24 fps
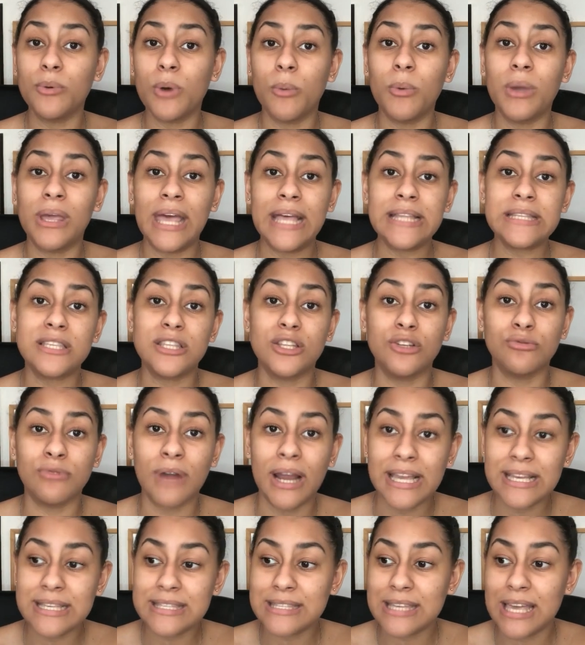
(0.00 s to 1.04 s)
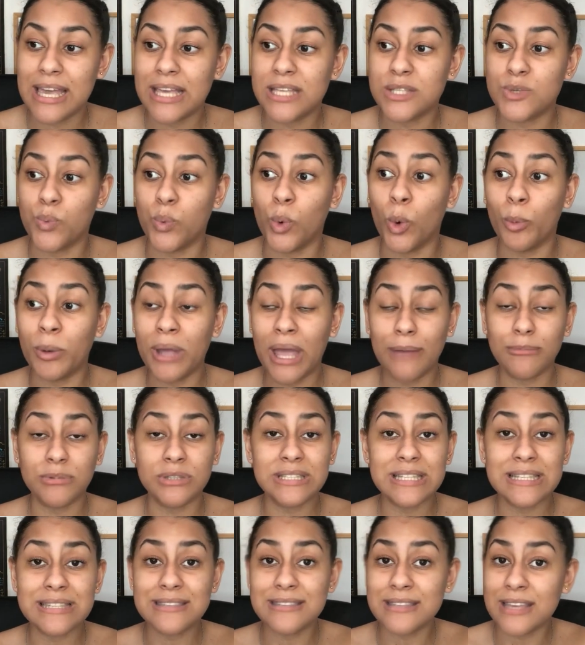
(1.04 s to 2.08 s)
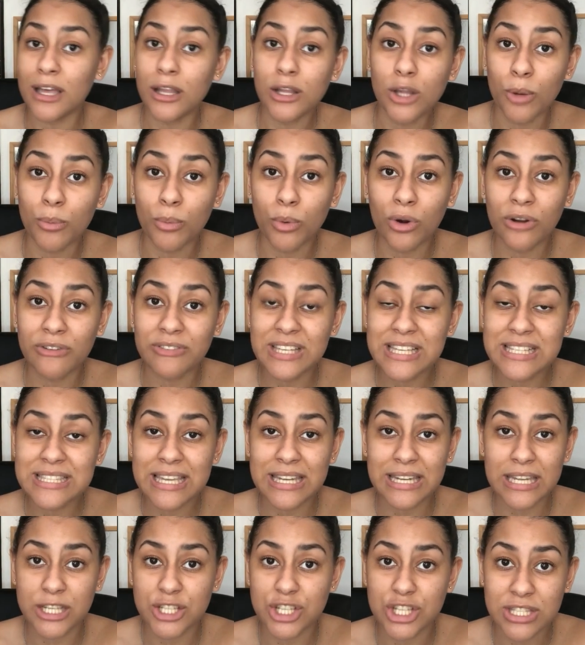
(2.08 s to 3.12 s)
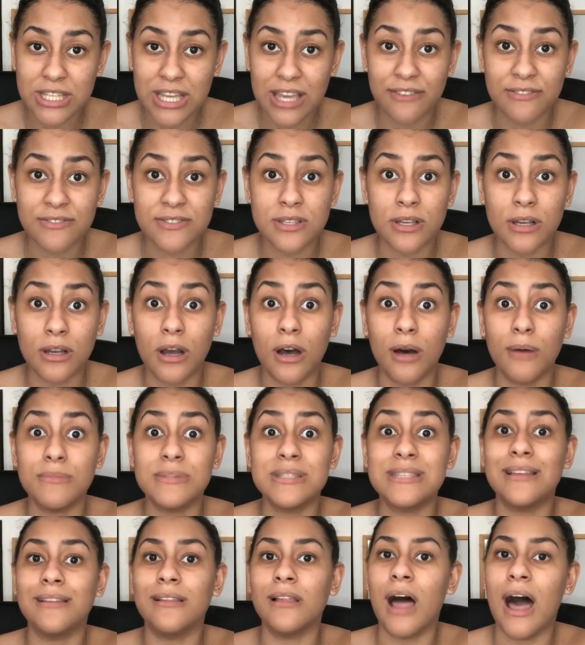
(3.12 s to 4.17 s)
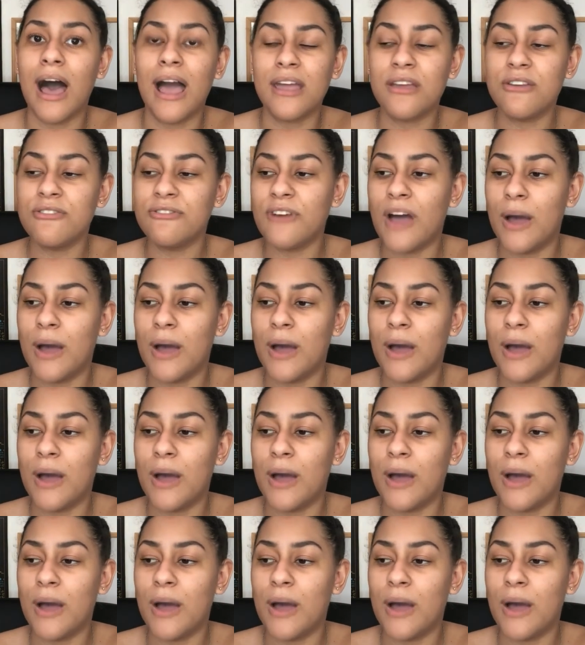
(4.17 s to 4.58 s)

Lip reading: when we get to the races, we'll be able to see a lot more of these initiatives come to life,